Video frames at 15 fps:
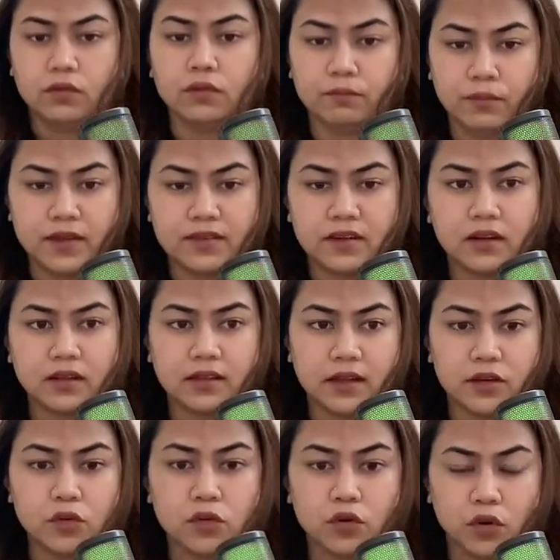basically,
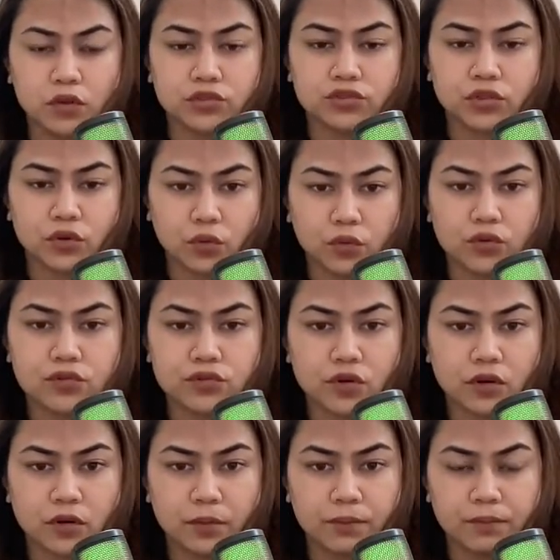then you launch a course
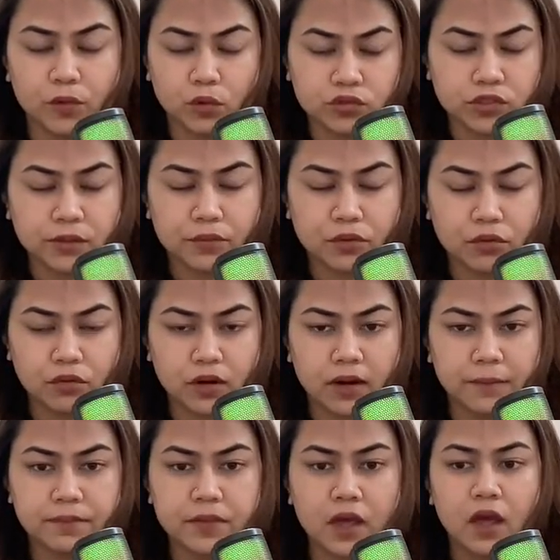or a coaching
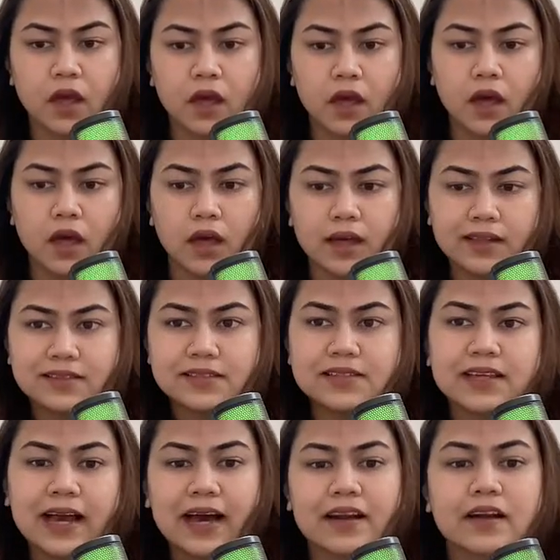program, it's
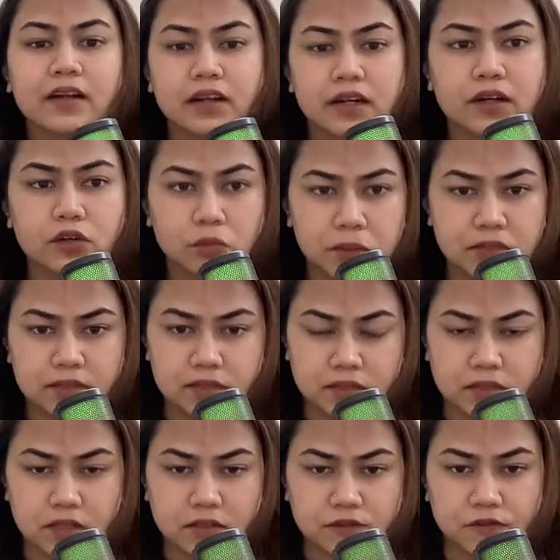guaranteed to be
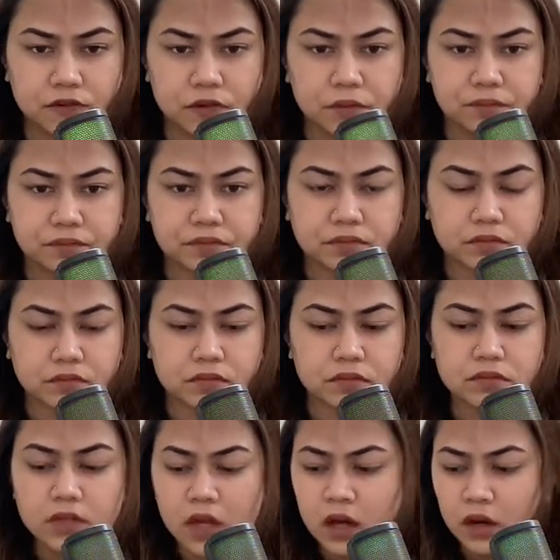successful.
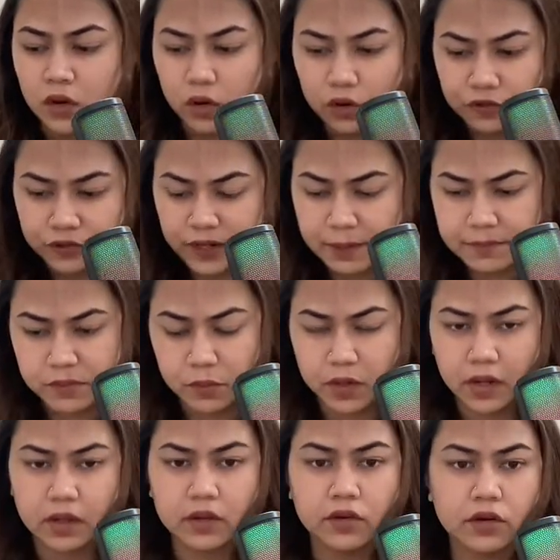A lot of times when
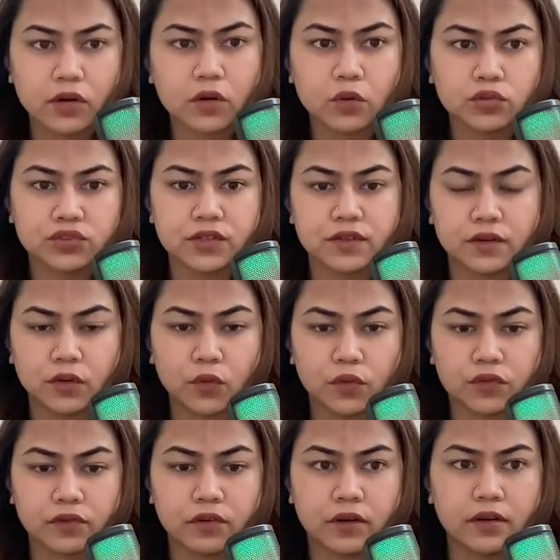I hear coaches and
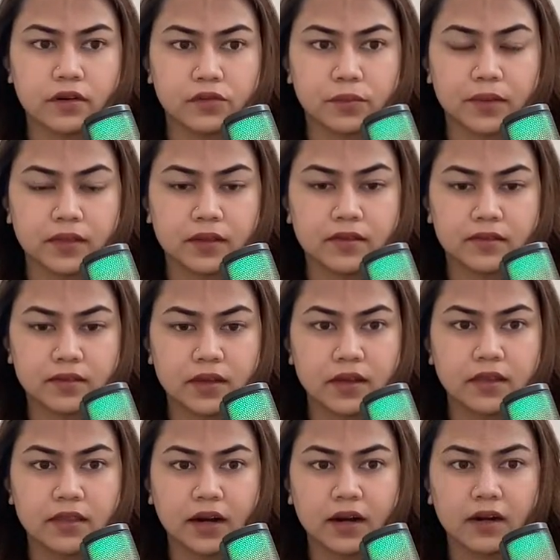course creators, when they say
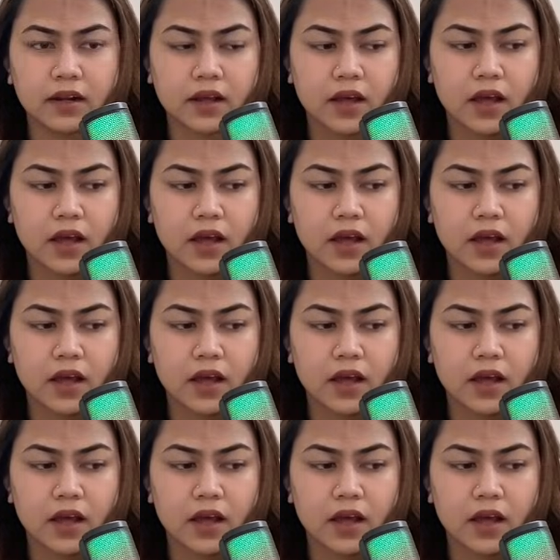that